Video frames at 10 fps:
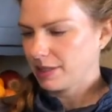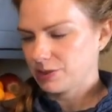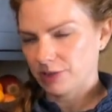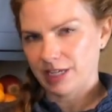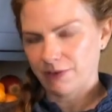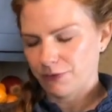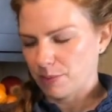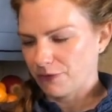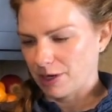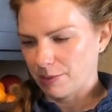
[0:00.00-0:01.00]
these are a gift from
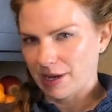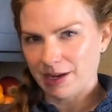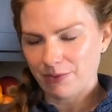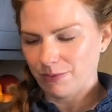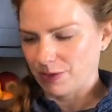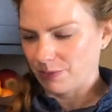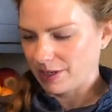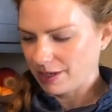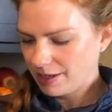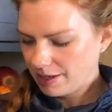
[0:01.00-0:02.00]
a friend of mine when
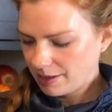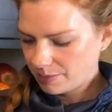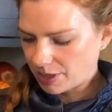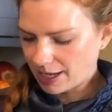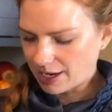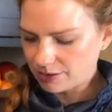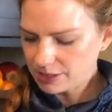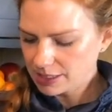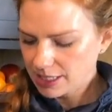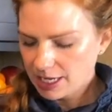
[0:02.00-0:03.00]
we bought a
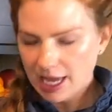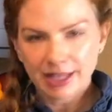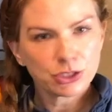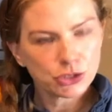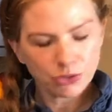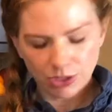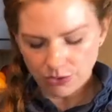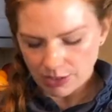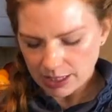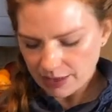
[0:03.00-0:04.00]
house. And they're so
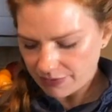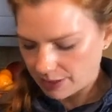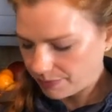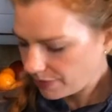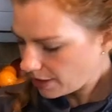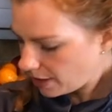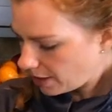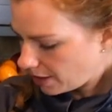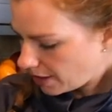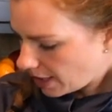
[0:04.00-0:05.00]
cute, I love them.
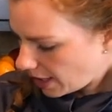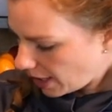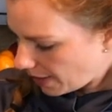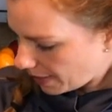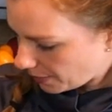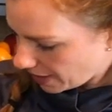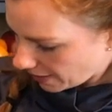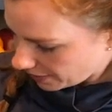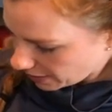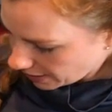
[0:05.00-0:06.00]
And then we have
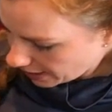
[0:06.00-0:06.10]
a